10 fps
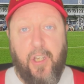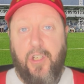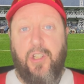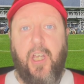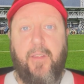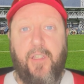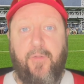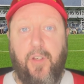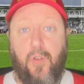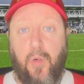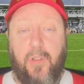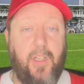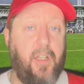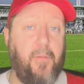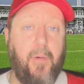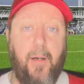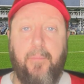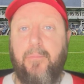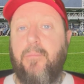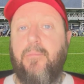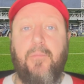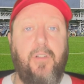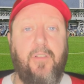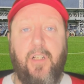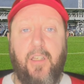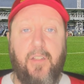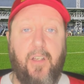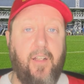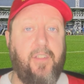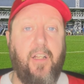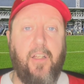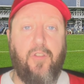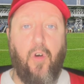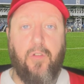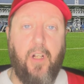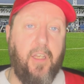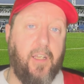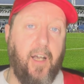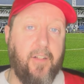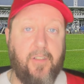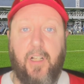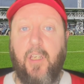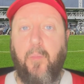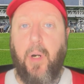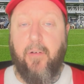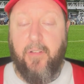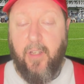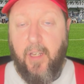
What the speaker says: Share this video, tell your mum, tell your dad, tell your dog, tell your cat, tell your parrot